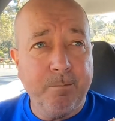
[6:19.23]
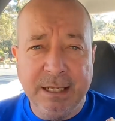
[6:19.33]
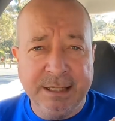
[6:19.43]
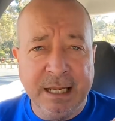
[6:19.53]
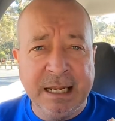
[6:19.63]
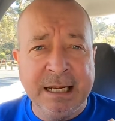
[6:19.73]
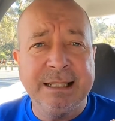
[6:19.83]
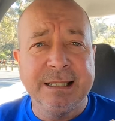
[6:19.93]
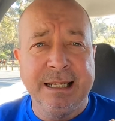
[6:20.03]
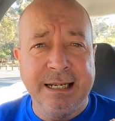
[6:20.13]
It's getting an
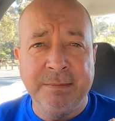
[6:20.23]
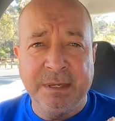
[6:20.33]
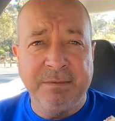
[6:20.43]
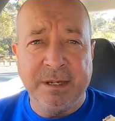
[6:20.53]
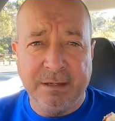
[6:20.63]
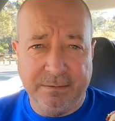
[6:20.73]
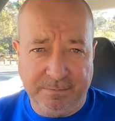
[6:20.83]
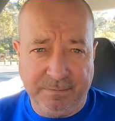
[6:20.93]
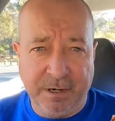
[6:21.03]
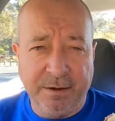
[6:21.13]
It's Lit. I'm giving it
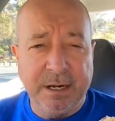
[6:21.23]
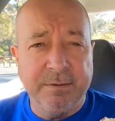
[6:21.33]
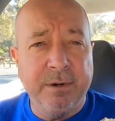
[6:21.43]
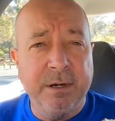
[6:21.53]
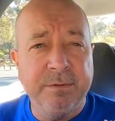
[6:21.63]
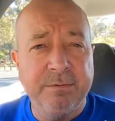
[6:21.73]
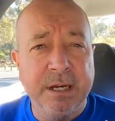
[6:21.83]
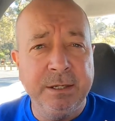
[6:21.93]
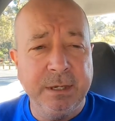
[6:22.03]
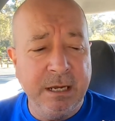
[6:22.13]
5 out of 5 for
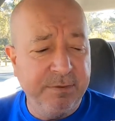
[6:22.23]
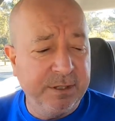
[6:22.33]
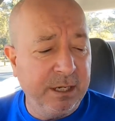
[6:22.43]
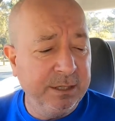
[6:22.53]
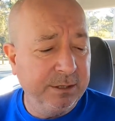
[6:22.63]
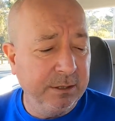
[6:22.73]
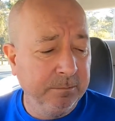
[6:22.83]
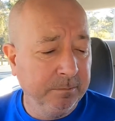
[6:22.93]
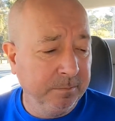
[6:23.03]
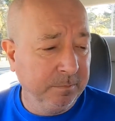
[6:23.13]
value. And for taste,
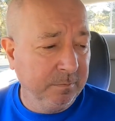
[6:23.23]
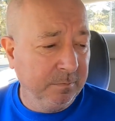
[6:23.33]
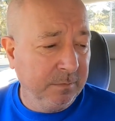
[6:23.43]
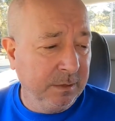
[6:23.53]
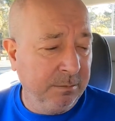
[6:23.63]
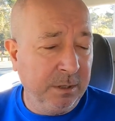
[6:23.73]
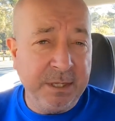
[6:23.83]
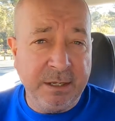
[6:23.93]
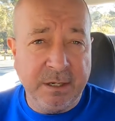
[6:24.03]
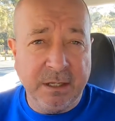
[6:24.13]
probably
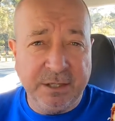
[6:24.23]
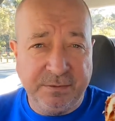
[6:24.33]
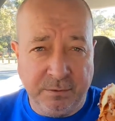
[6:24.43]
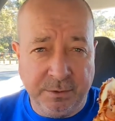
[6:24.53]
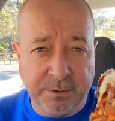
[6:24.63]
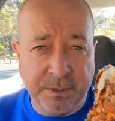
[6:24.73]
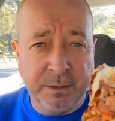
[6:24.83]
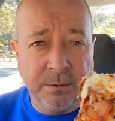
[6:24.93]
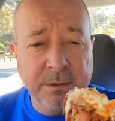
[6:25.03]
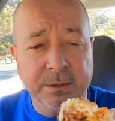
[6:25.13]
give it at least 4
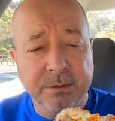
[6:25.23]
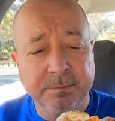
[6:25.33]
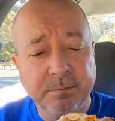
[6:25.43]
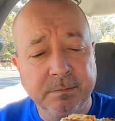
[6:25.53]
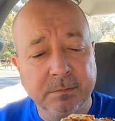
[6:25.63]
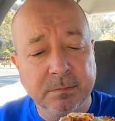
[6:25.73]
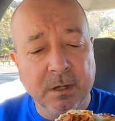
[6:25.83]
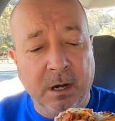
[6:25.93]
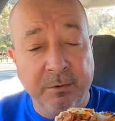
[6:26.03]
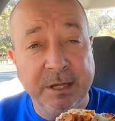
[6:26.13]
3/4.
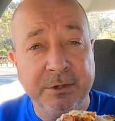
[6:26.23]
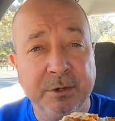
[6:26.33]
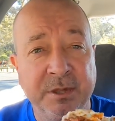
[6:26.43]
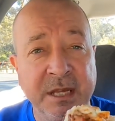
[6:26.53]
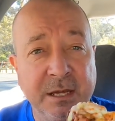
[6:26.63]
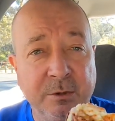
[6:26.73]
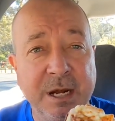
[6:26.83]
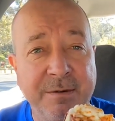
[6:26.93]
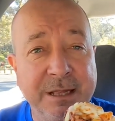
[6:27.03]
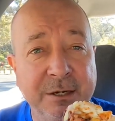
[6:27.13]
I really do think it could
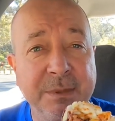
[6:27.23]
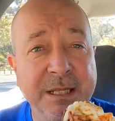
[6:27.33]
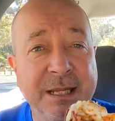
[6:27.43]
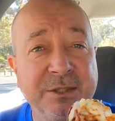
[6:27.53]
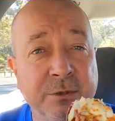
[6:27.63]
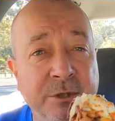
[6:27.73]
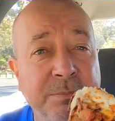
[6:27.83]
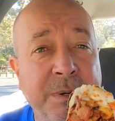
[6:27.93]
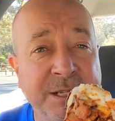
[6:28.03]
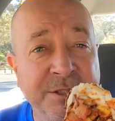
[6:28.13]
have a little bit less sauce,
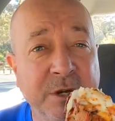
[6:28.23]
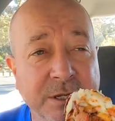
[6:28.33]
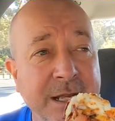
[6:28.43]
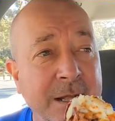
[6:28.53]
but it's not